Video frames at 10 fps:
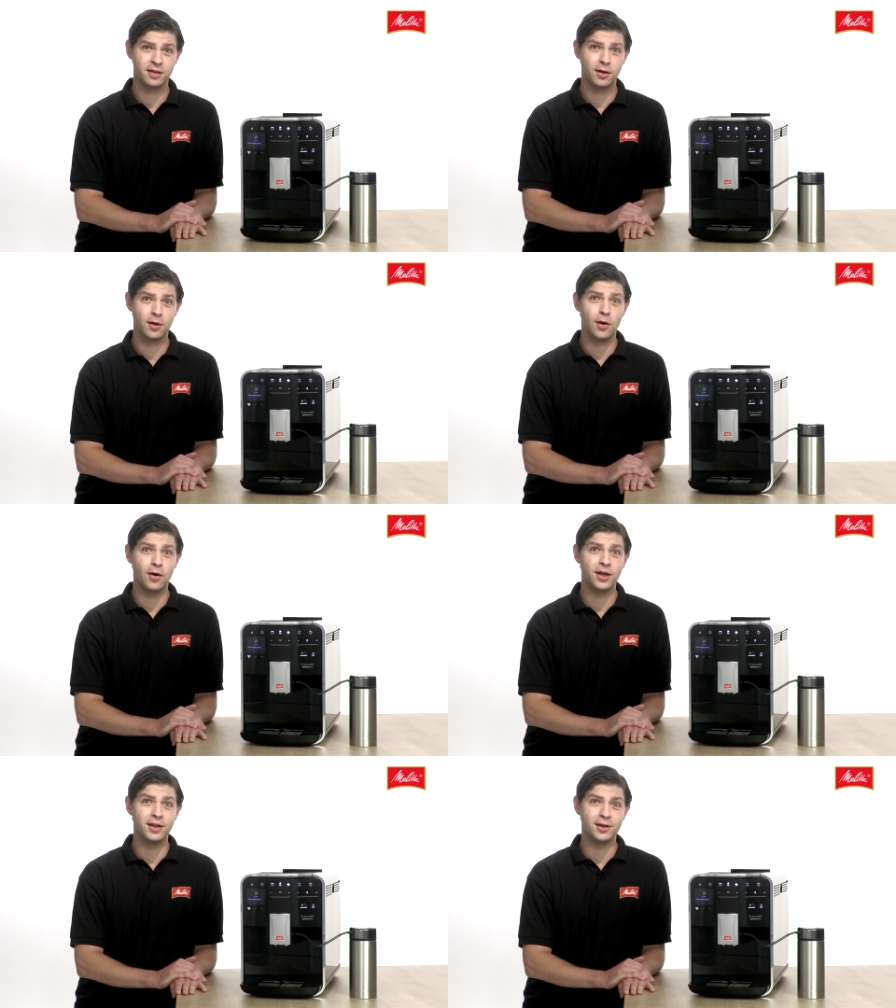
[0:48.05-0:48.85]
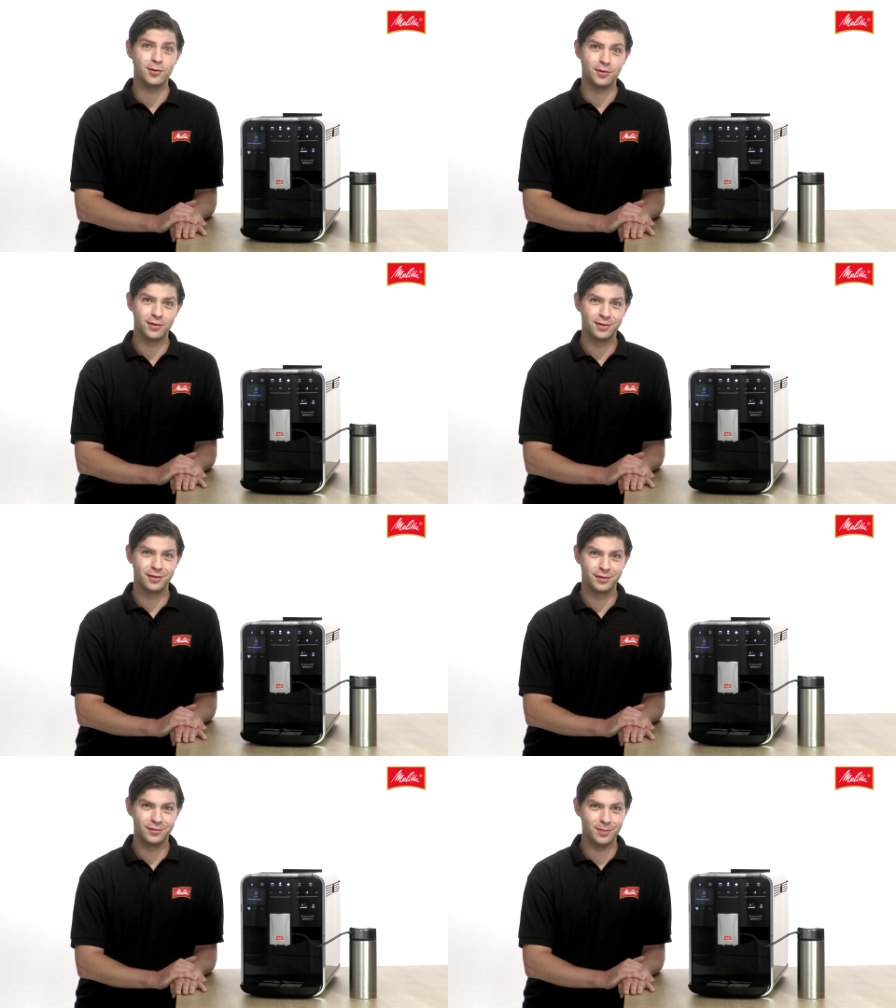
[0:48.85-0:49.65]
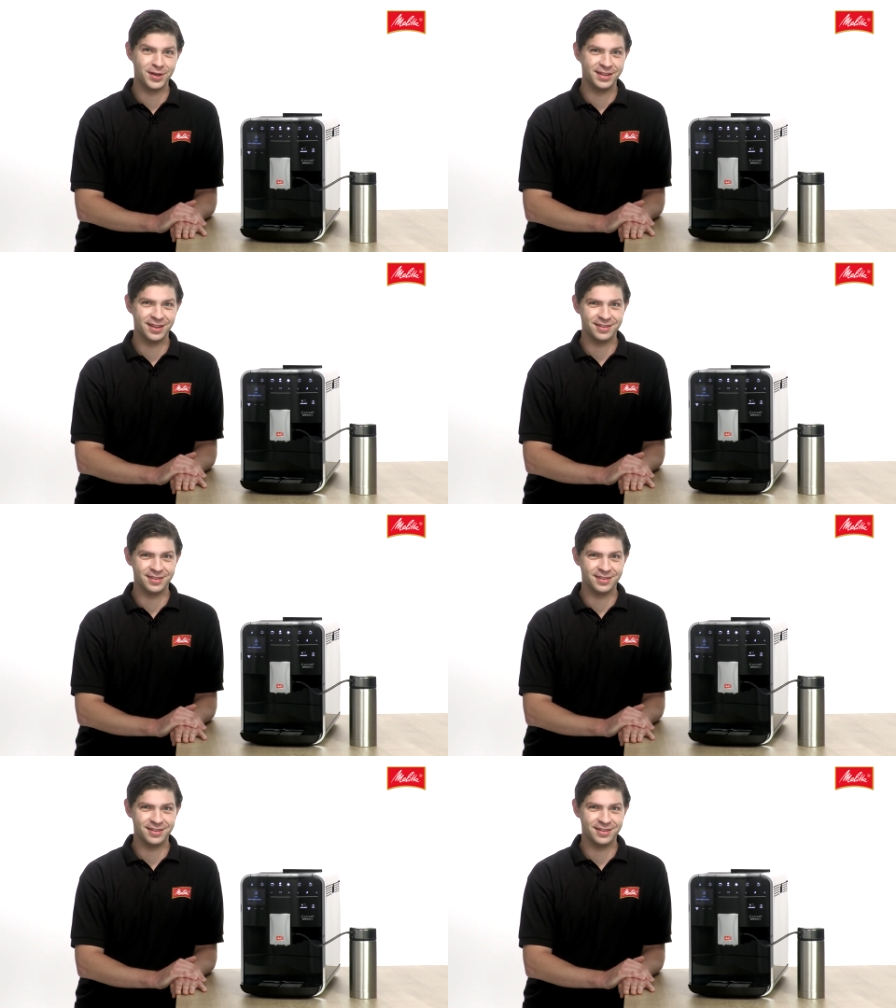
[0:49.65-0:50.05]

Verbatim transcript: P. Nico of the Melitta